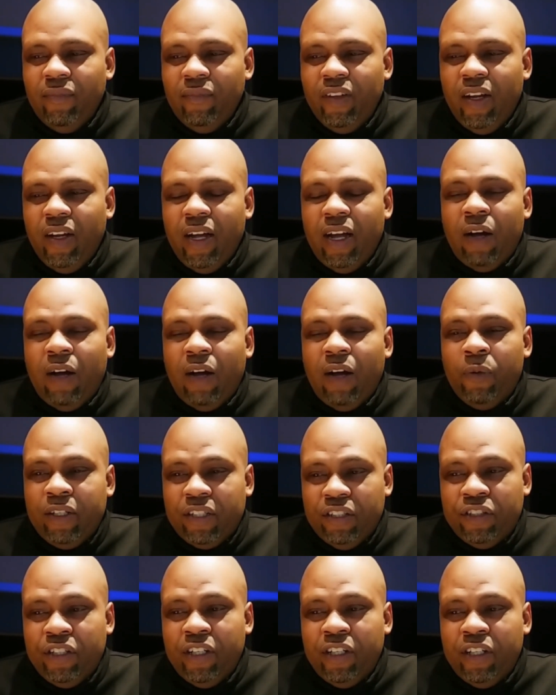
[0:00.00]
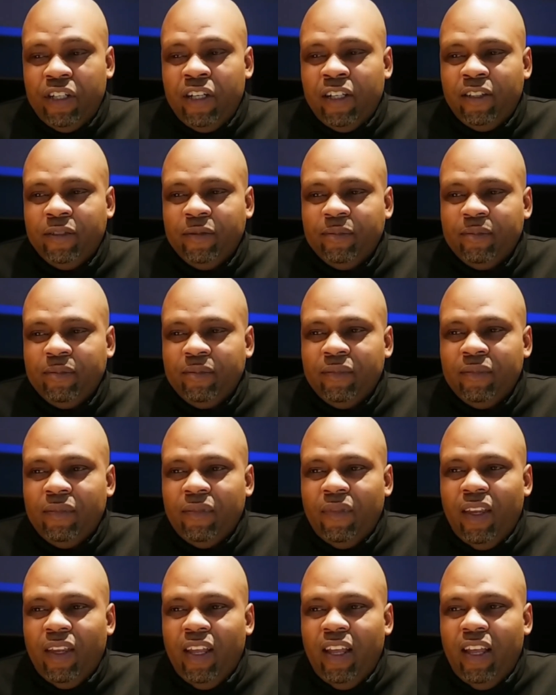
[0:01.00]
I went to jail,
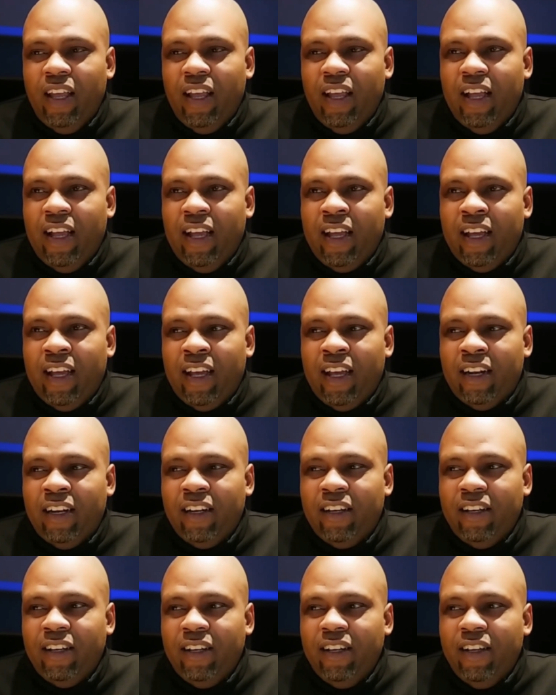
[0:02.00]
and